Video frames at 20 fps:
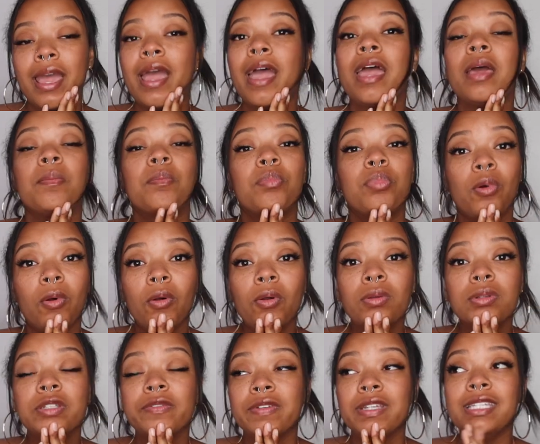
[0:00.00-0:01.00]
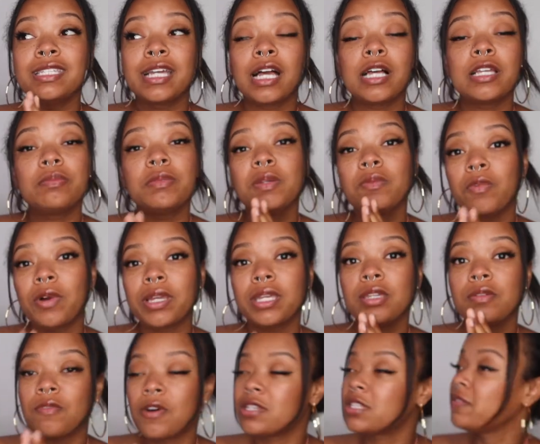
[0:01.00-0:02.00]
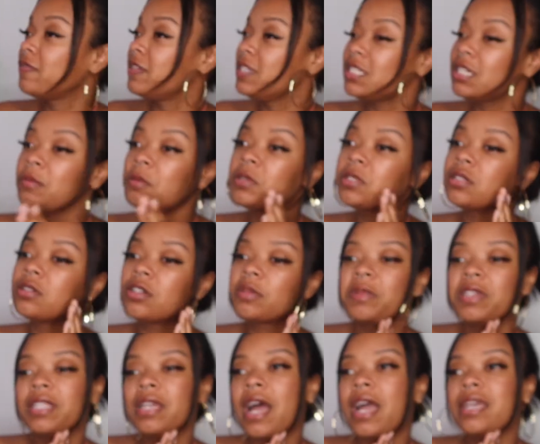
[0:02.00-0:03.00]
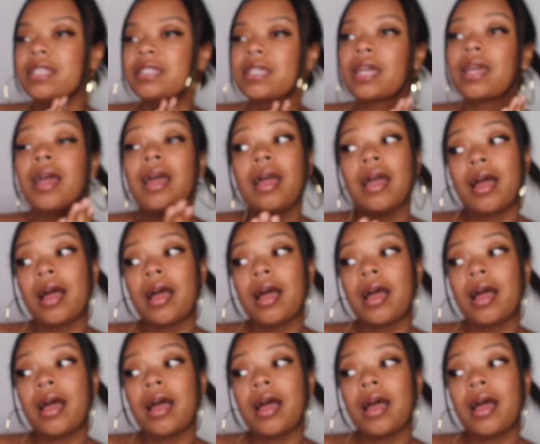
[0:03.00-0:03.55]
and bold, if he tells me what he wants, if he's able to look me in the eye and say,